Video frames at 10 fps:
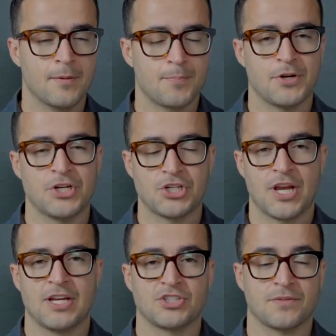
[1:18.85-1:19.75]

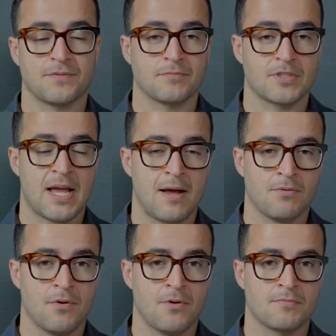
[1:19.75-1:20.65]
appreciation from
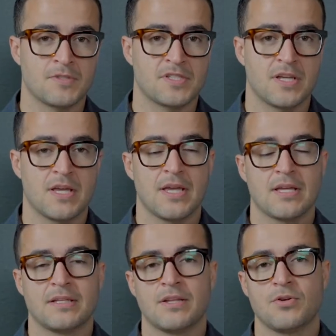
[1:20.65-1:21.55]
townhomes
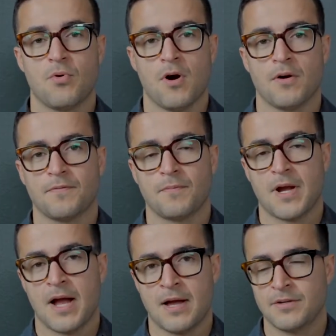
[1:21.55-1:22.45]
than you are from
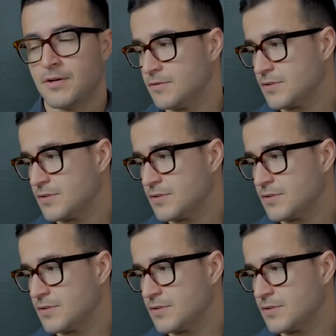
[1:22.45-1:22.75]
condos.